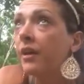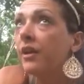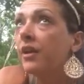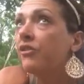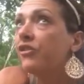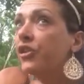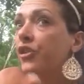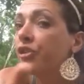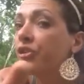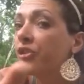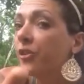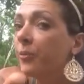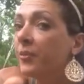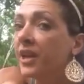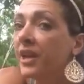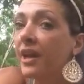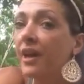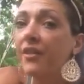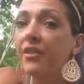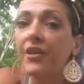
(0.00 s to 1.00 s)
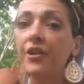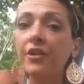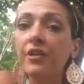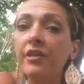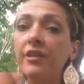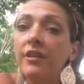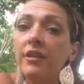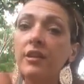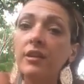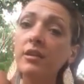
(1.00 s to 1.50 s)
If there's somebody out there
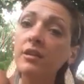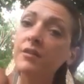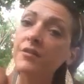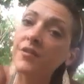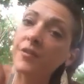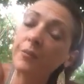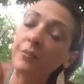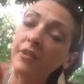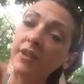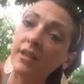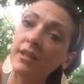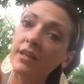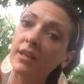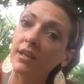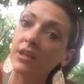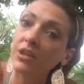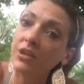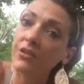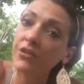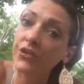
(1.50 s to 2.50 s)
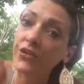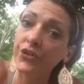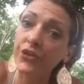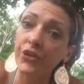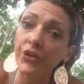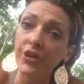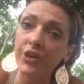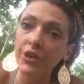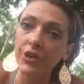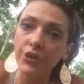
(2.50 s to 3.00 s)
thinking of something like
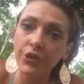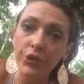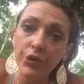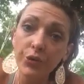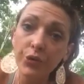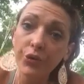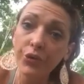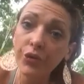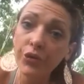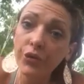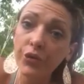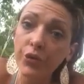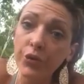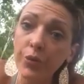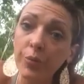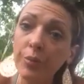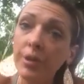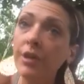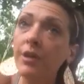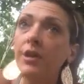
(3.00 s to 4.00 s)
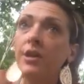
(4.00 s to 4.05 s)
starting a YouTube